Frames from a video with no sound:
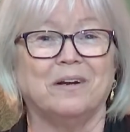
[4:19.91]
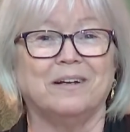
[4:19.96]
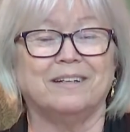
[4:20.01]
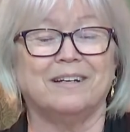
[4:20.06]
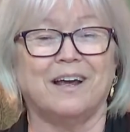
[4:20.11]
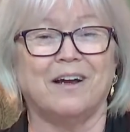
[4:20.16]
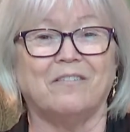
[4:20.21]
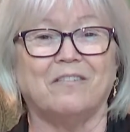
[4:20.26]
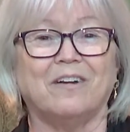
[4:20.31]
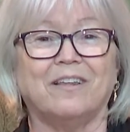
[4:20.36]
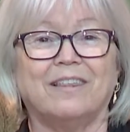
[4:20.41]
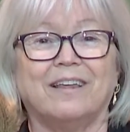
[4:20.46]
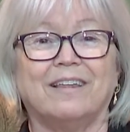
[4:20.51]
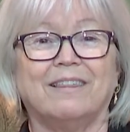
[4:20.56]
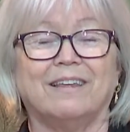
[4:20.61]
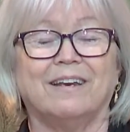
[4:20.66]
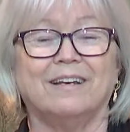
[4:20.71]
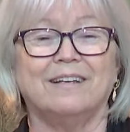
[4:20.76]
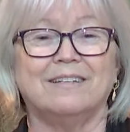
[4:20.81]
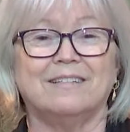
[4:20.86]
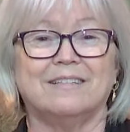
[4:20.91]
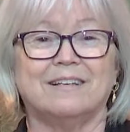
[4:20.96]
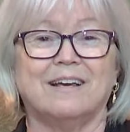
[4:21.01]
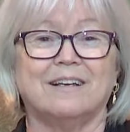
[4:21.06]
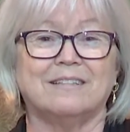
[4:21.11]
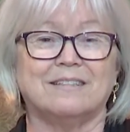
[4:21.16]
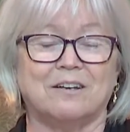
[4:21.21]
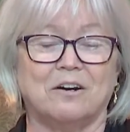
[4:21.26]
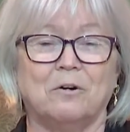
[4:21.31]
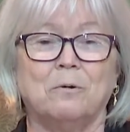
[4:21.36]
into everything that he
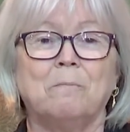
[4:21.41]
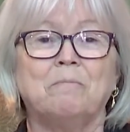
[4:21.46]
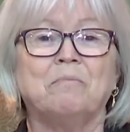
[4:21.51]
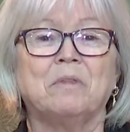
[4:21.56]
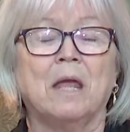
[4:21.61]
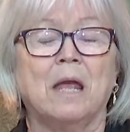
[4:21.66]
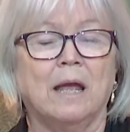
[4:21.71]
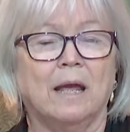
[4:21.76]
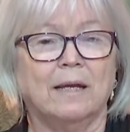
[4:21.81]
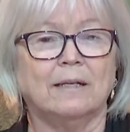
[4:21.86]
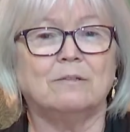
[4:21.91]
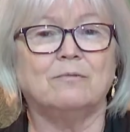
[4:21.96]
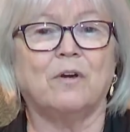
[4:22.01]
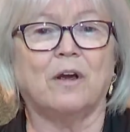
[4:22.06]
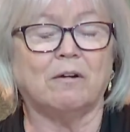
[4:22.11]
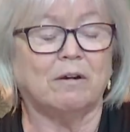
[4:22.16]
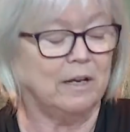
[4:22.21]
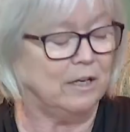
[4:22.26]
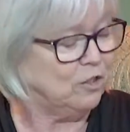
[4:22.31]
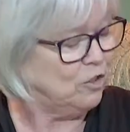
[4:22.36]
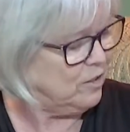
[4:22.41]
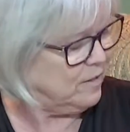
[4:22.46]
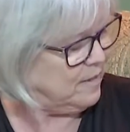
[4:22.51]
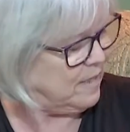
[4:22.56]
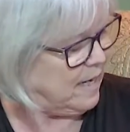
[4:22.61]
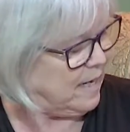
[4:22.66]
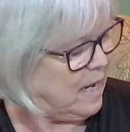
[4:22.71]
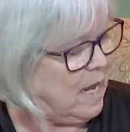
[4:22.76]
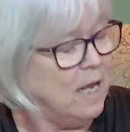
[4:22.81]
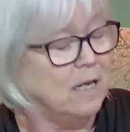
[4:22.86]
says, so it's very
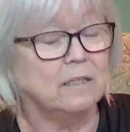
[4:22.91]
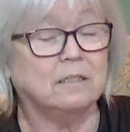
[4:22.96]
interesting.